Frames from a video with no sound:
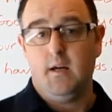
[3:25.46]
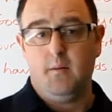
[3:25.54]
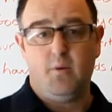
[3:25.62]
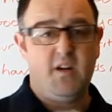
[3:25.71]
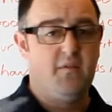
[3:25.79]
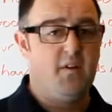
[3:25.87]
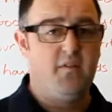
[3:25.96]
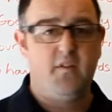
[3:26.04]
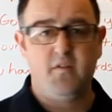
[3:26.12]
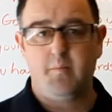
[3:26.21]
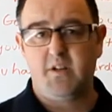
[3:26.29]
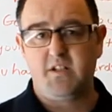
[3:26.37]
but even if you
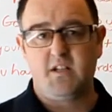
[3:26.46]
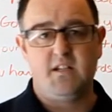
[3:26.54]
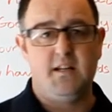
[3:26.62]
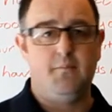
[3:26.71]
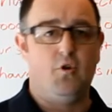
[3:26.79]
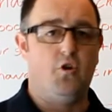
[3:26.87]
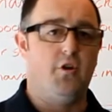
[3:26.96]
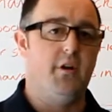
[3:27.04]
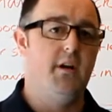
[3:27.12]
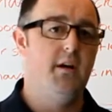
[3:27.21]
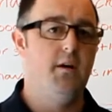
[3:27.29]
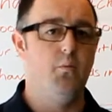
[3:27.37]
have your business name
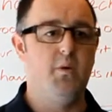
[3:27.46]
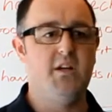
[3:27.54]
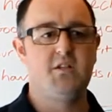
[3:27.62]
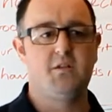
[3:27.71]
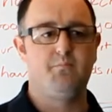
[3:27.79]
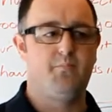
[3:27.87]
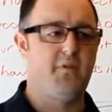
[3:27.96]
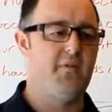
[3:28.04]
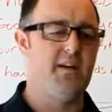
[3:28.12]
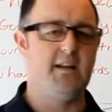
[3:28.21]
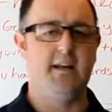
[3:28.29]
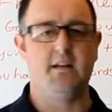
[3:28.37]
or we
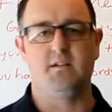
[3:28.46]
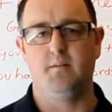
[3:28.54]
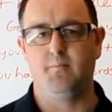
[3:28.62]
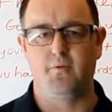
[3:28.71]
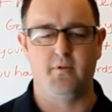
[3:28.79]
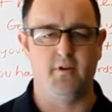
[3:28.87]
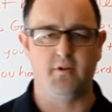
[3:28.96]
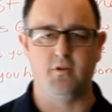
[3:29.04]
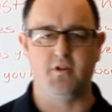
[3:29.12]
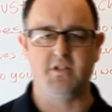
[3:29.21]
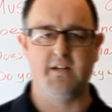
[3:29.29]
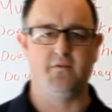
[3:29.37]
provide an excellent product
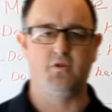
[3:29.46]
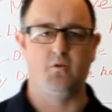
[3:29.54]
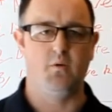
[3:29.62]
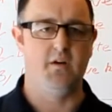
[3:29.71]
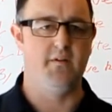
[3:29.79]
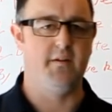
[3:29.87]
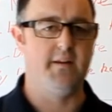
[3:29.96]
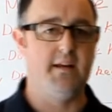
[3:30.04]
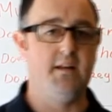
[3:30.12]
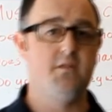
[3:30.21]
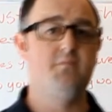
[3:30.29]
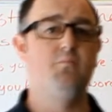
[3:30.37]
or service or whatever,
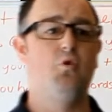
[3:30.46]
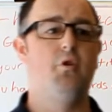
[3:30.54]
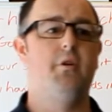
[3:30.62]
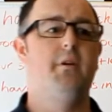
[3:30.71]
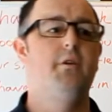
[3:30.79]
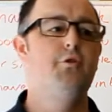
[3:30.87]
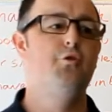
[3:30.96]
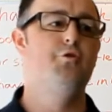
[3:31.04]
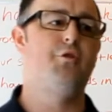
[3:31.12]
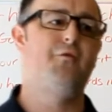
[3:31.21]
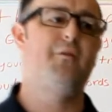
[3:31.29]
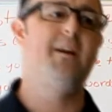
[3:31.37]
then it's more
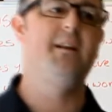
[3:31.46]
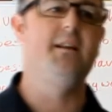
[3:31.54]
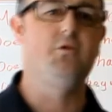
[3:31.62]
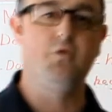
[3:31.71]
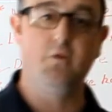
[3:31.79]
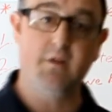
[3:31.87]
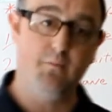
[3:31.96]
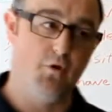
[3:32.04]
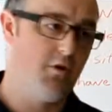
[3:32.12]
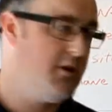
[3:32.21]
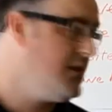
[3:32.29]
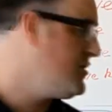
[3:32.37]
user friendly, so you'll get
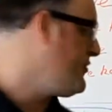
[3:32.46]
more clicks